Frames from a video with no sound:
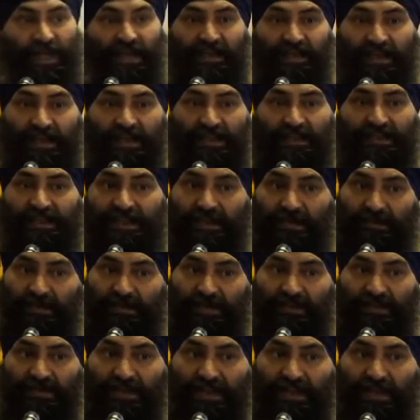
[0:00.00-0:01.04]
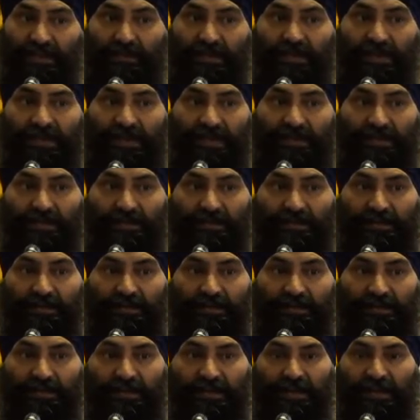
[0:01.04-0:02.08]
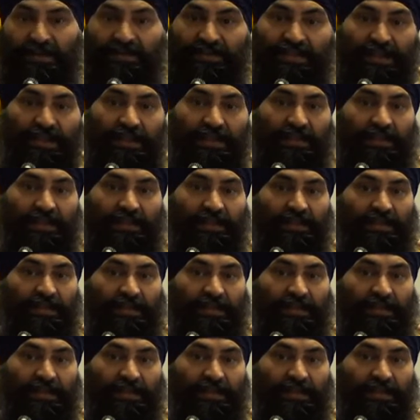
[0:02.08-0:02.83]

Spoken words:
At that time, just think about it and say,